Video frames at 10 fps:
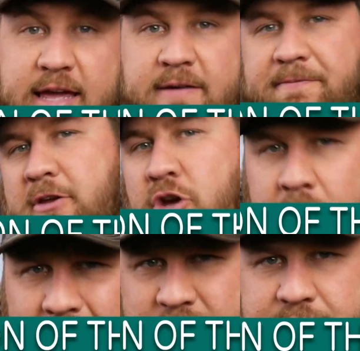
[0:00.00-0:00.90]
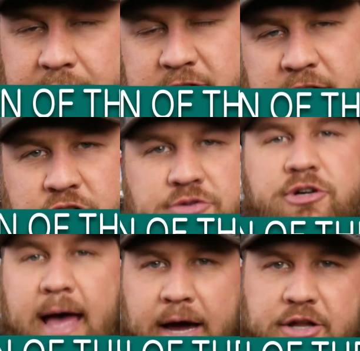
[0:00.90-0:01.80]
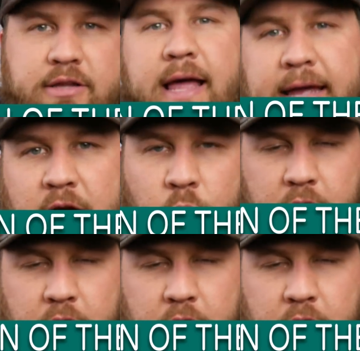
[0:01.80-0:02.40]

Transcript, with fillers: If you're an S15 user, how do you like it?